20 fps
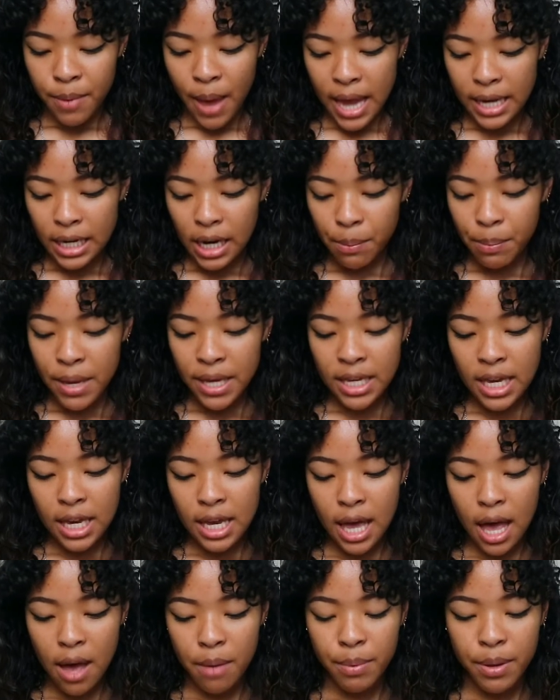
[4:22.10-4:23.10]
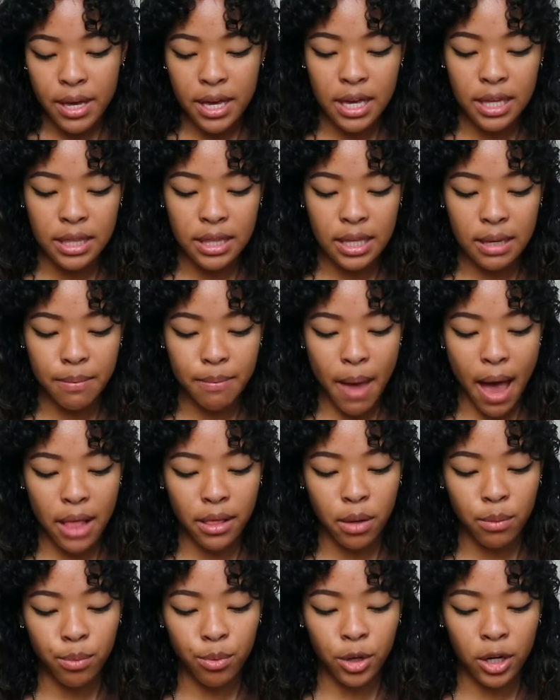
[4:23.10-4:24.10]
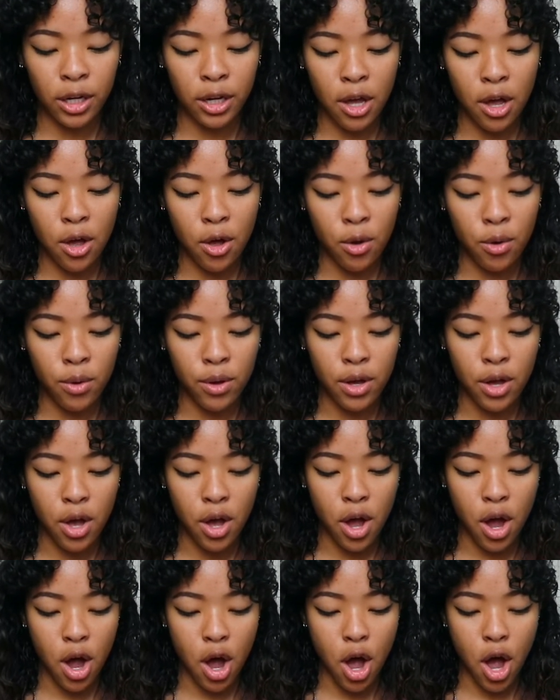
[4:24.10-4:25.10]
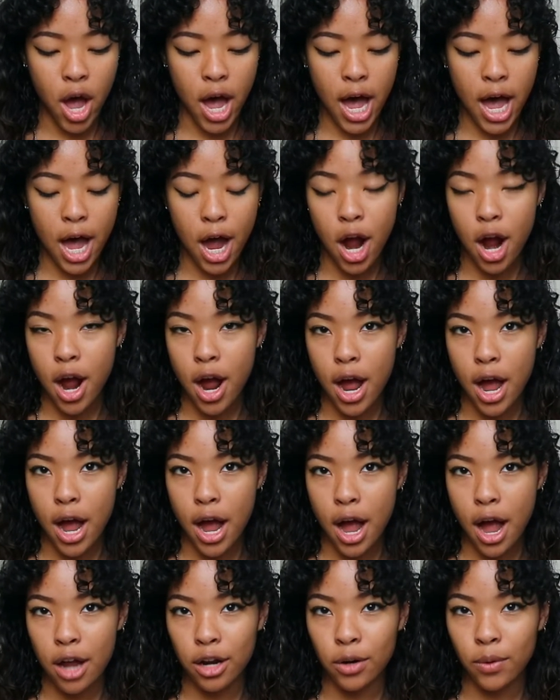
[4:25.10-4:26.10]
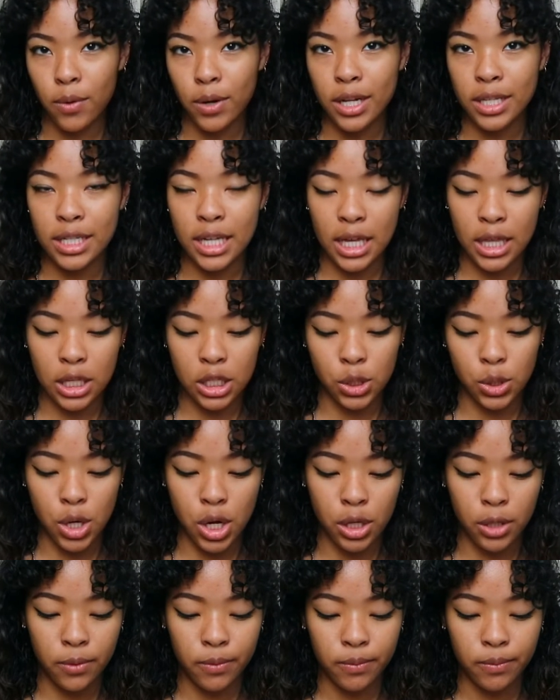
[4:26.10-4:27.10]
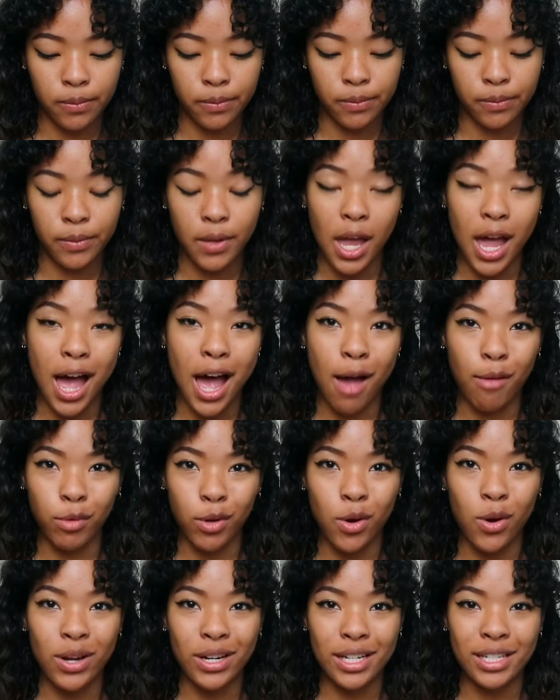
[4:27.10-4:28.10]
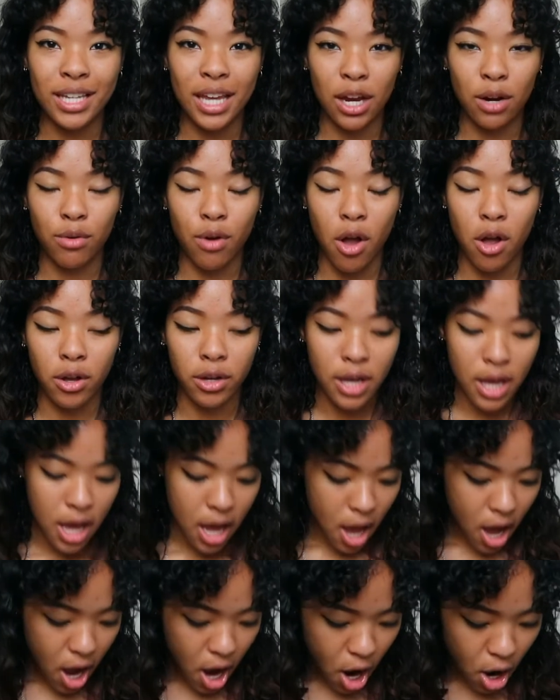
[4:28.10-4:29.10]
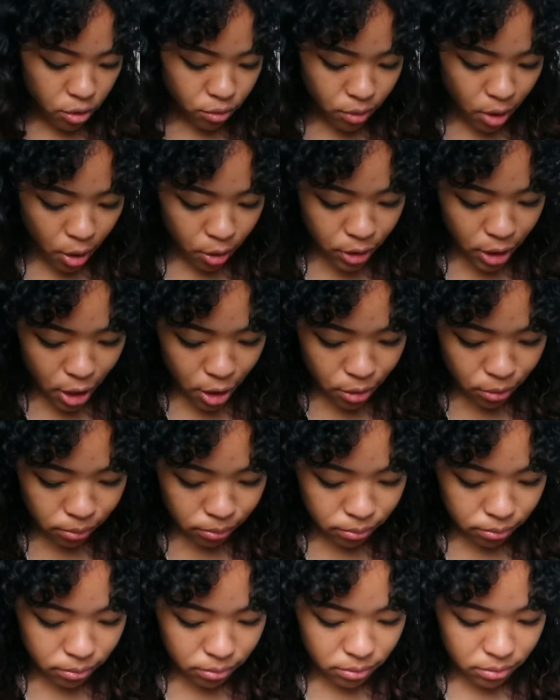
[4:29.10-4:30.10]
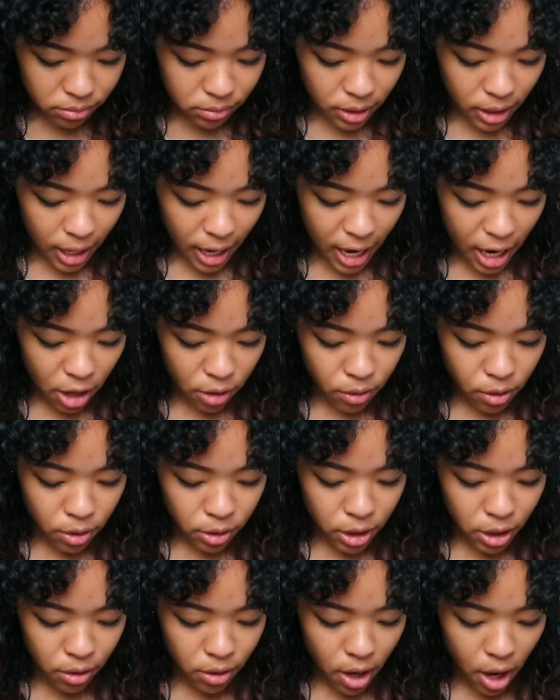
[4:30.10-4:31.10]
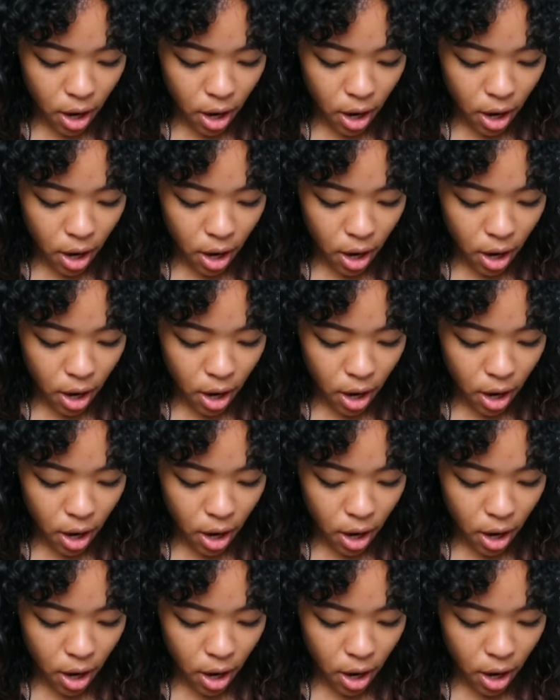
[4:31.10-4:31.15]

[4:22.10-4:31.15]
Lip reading: ended up picking up the Malabrigo, I don't want to say this wrong, I'm going to say it wrong, Arroyo, Pure